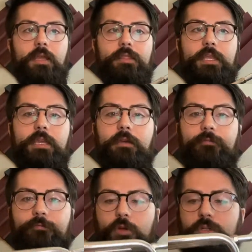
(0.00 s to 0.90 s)
The
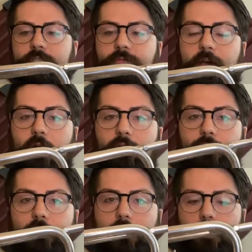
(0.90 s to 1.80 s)
first valve
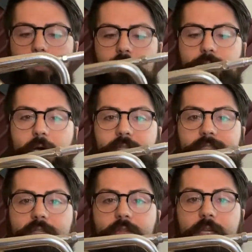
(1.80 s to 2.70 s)
corresponds
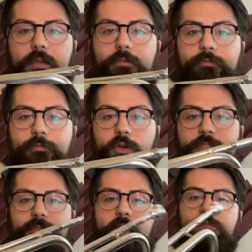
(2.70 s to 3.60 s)
to the
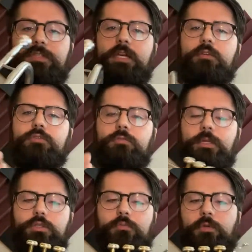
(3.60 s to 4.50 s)
first valve slide. I'll turn my
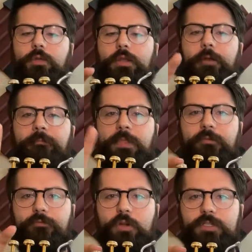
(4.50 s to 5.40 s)
trumpet around here.
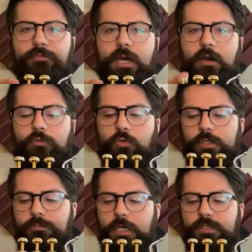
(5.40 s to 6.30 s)
First valve
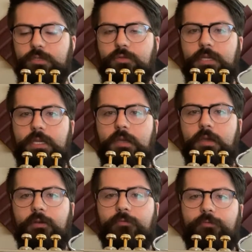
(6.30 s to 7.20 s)
corresponds to the
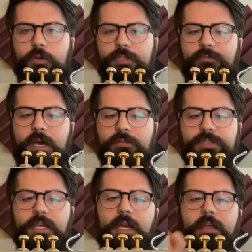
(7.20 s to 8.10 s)
first valve
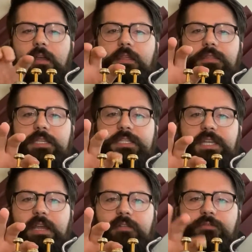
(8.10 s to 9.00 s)
slide. The
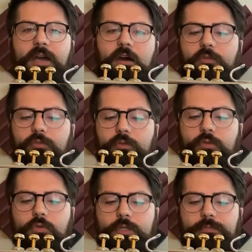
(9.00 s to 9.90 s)
second valve
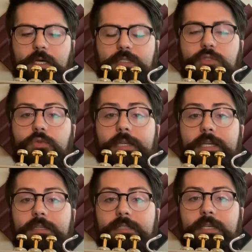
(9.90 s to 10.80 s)
corresponds to
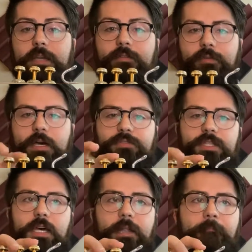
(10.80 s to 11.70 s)
the second valve
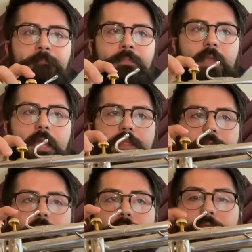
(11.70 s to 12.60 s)
slide, and
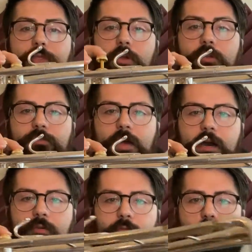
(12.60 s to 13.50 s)
the third
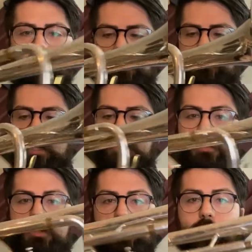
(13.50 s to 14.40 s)
valve
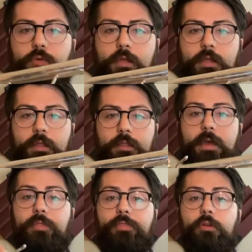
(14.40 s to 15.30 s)
corresponds to
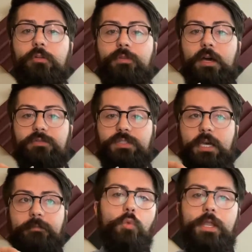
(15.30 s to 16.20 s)
that third valve
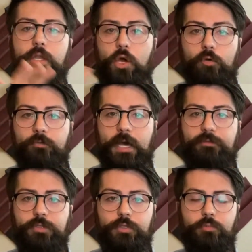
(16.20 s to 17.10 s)
slide. When no
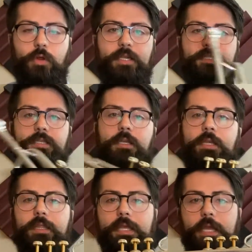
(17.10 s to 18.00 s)
valves are depressed,
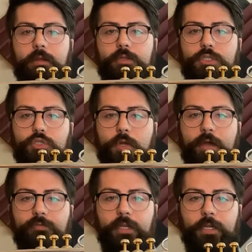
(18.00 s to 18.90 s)
the air is
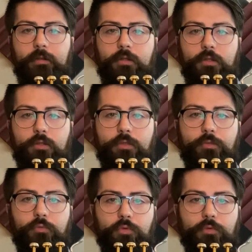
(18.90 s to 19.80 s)
traveling
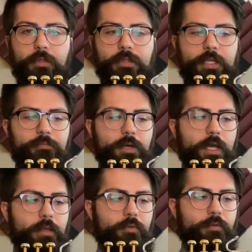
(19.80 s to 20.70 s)
through the lead
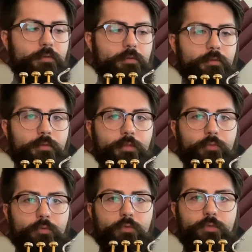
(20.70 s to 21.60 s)
pipe,
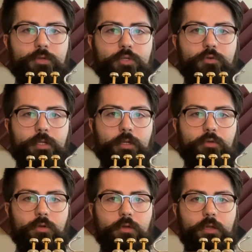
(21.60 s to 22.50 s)
through the tuning
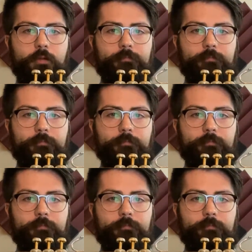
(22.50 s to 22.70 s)
crook,